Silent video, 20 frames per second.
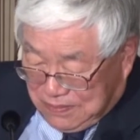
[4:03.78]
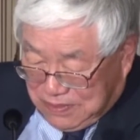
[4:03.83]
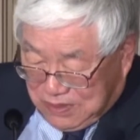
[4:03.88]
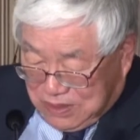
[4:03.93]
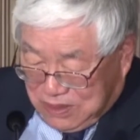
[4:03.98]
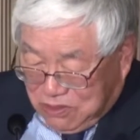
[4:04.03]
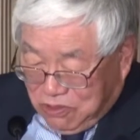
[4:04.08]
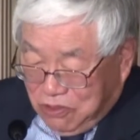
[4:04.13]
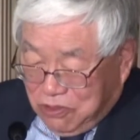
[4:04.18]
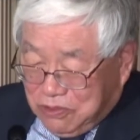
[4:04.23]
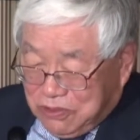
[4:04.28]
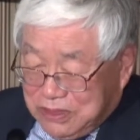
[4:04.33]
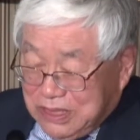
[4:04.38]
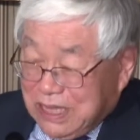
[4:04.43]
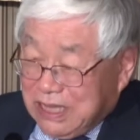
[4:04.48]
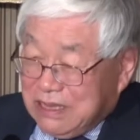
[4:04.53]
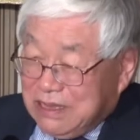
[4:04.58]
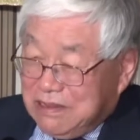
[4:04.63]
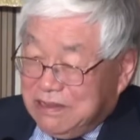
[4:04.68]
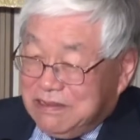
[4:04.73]
so
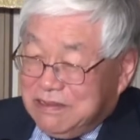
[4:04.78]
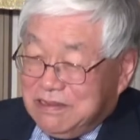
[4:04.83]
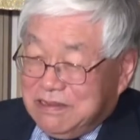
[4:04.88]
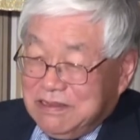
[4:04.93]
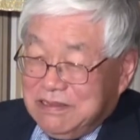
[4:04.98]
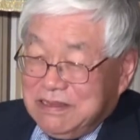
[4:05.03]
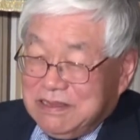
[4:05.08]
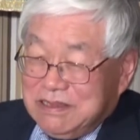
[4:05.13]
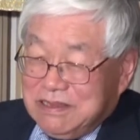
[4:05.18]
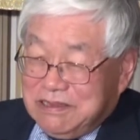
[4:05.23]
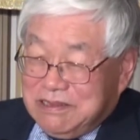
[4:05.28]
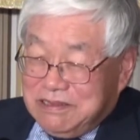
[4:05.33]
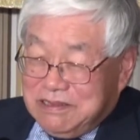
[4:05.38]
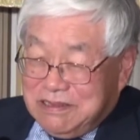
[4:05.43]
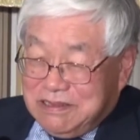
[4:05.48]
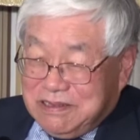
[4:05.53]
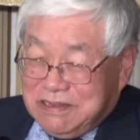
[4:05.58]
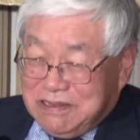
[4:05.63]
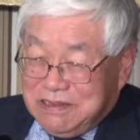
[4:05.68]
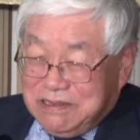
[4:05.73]
that
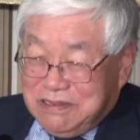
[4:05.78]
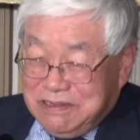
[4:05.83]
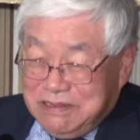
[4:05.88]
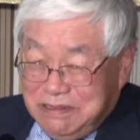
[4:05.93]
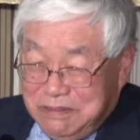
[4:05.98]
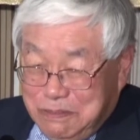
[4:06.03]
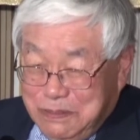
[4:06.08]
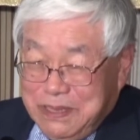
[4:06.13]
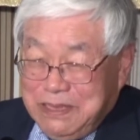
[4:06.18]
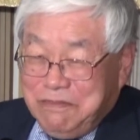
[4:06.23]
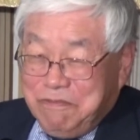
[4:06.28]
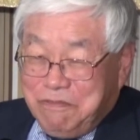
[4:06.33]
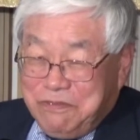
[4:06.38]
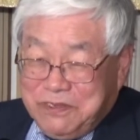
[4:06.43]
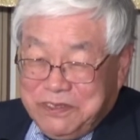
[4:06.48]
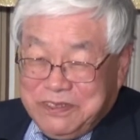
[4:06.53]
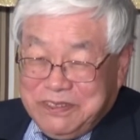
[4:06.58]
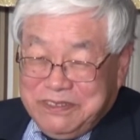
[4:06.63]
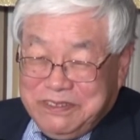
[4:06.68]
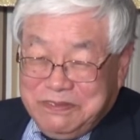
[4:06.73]
could be
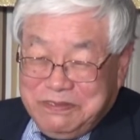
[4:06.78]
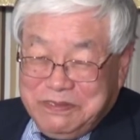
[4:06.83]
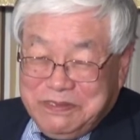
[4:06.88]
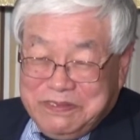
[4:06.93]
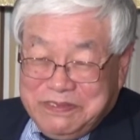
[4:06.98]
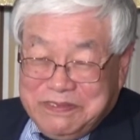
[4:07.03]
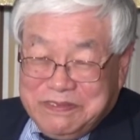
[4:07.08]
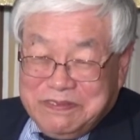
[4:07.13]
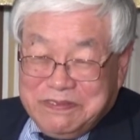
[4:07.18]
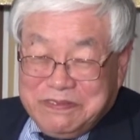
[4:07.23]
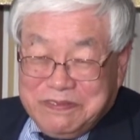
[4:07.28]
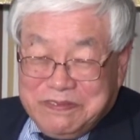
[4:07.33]
improved,